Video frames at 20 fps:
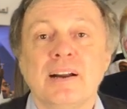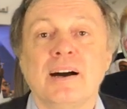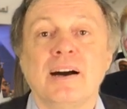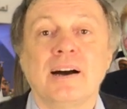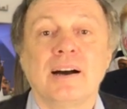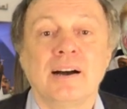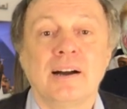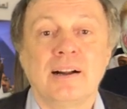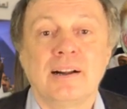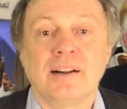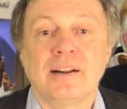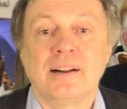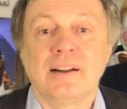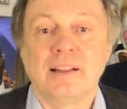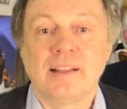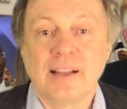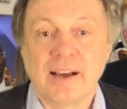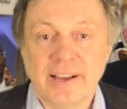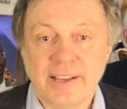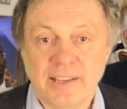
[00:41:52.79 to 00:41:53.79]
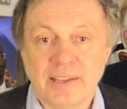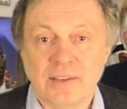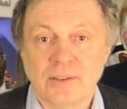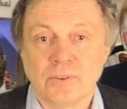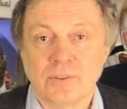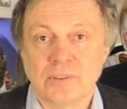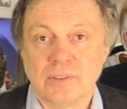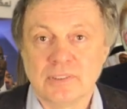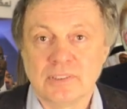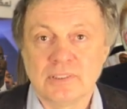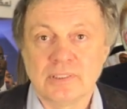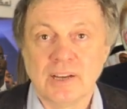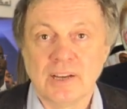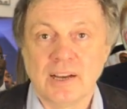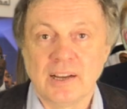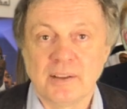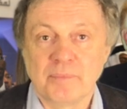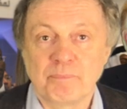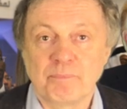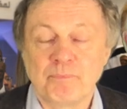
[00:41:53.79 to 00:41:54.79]
are lying all the
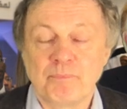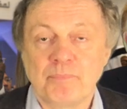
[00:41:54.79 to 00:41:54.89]
time.